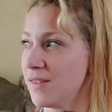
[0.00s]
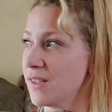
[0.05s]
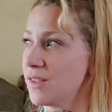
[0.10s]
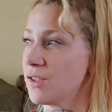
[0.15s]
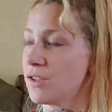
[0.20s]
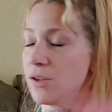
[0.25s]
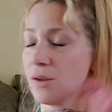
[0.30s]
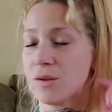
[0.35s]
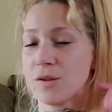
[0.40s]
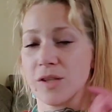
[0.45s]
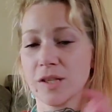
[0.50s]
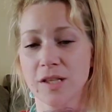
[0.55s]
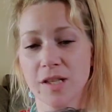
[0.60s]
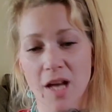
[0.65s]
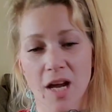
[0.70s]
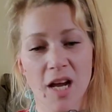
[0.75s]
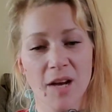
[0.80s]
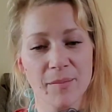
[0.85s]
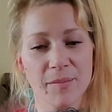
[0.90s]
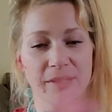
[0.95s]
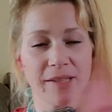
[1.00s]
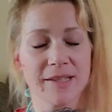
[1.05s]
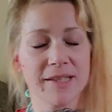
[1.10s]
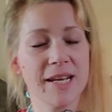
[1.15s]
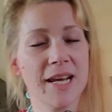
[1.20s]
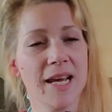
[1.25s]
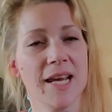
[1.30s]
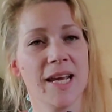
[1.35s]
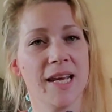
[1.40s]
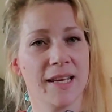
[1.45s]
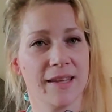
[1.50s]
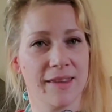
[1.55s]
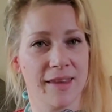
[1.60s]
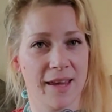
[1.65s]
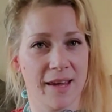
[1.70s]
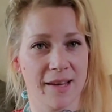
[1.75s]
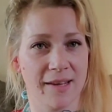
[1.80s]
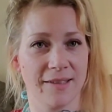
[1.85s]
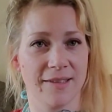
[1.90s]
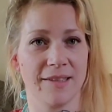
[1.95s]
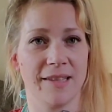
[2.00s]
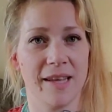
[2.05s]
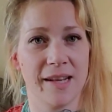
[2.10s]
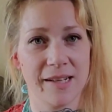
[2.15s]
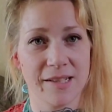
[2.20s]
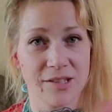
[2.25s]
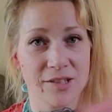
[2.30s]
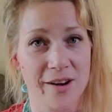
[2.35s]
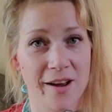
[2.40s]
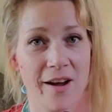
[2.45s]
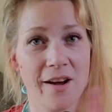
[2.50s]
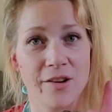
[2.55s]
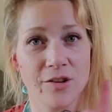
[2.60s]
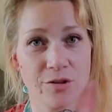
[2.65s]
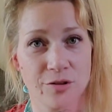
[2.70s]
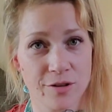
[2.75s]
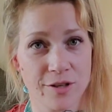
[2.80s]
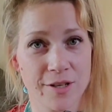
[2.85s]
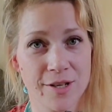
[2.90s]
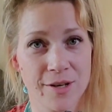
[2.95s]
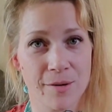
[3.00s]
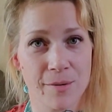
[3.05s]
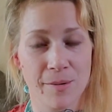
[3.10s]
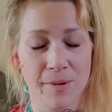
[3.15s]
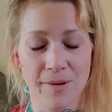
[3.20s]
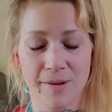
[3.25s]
So stop saying things that is not true.